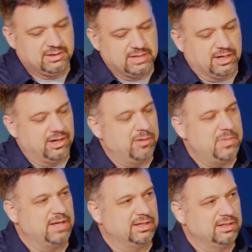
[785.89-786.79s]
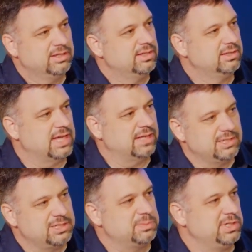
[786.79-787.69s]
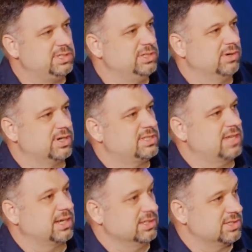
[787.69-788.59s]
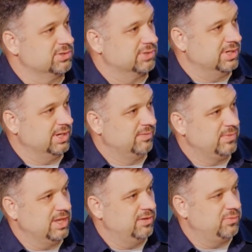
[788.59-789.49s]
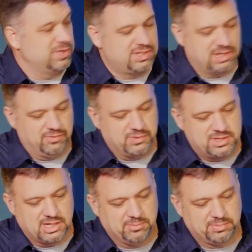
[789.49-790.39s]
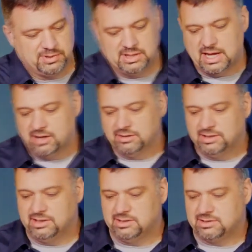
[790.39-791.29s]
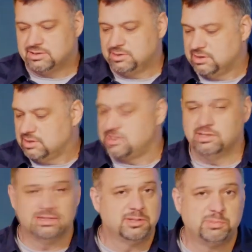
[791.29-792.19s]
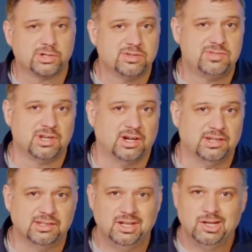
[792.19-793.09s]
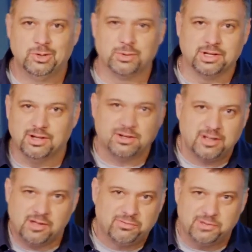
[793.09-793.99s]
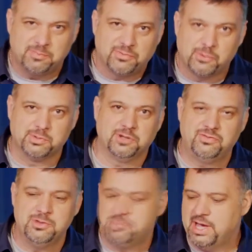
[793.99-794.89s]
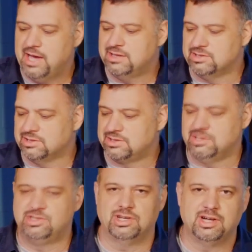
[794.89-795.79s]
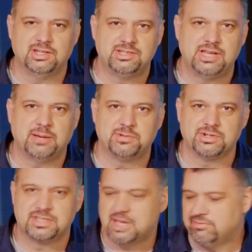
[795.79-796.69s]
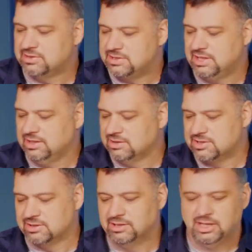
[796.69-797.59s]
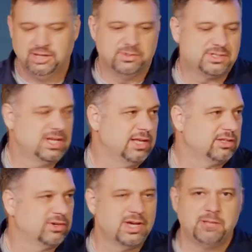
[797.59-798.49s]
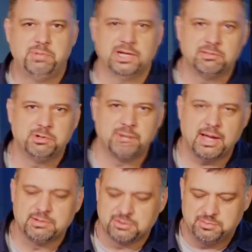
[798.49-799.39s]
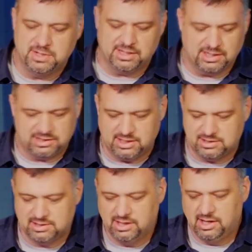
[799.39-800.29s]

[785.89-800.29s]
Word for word: Now, Amanda, mm-hmm. that leads me to our second story. Okay. If we if we jump now in still in the book of John, mm-hmm. we're gonna flip forward a few pages to John chapter 17. So go ahead, go ahead, pick up your Bibles with me again, kids,